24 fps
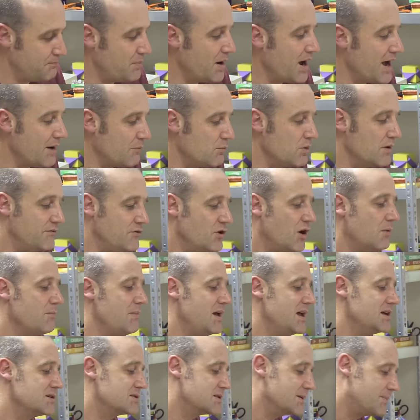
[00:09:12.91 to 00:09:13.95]
But we've not
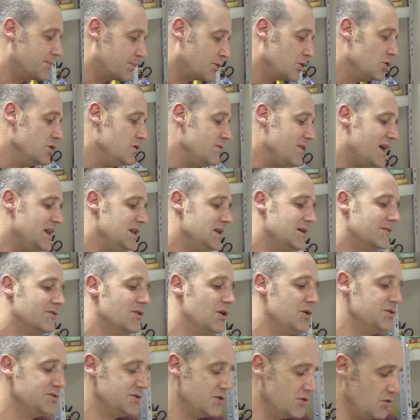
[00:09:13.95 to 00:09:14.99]
managed to prove any of
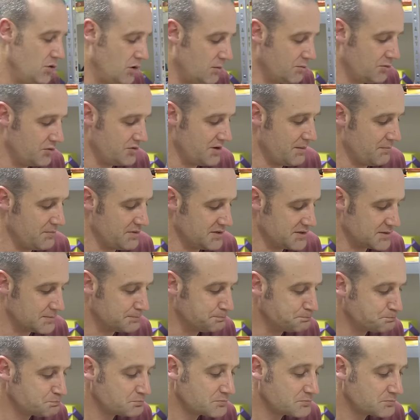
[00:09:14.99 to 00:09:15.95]
those are normal numbers.